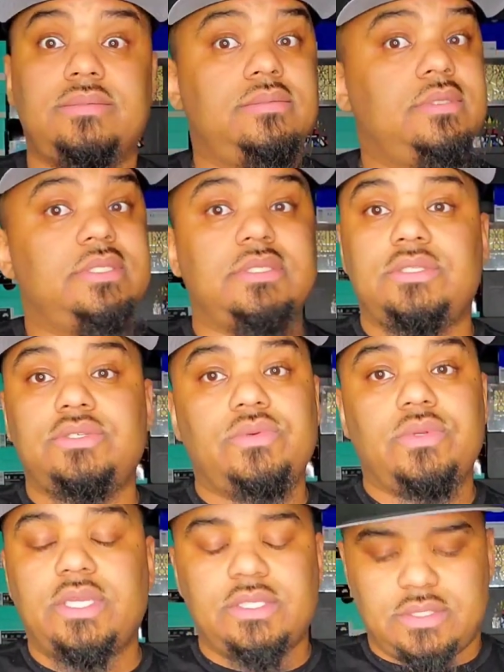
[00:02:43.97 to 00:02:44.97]
this is too
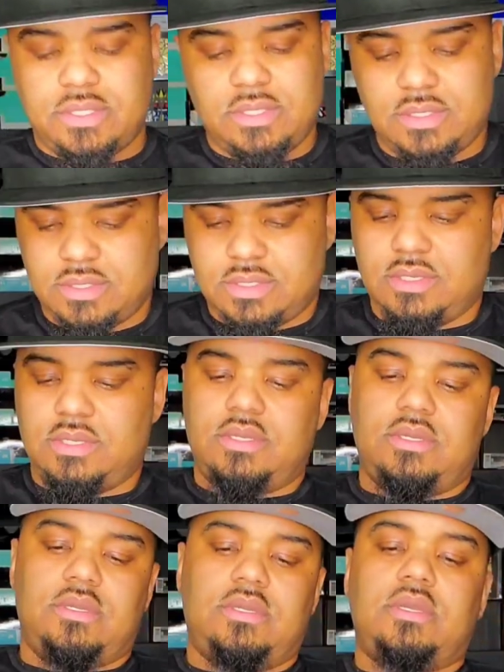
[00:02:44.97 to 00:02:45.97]
easy.
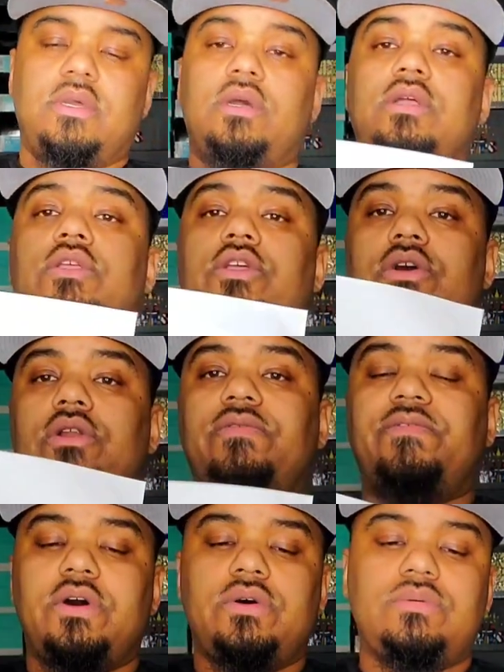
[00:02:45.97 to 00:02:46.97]
You're going to
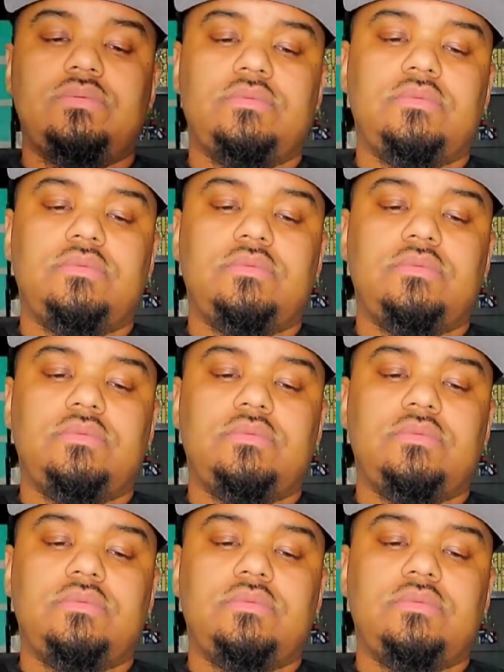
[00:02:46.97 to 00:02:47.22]
fold